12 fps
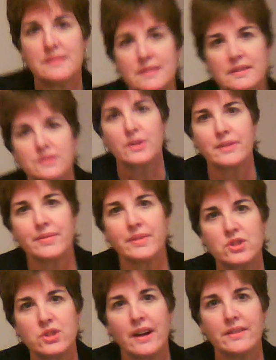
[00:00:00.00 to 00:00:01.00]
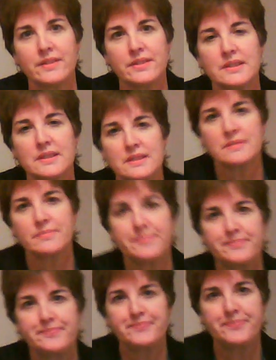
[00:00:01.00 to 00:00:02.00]
Well, you're citing that you're
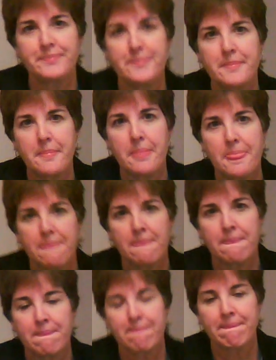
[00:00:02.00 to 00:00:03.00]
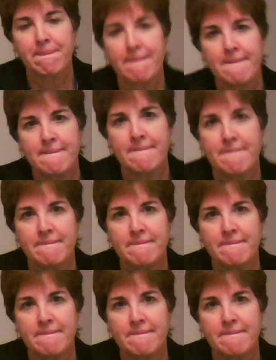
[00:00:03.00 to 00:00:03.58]
going to do it just because.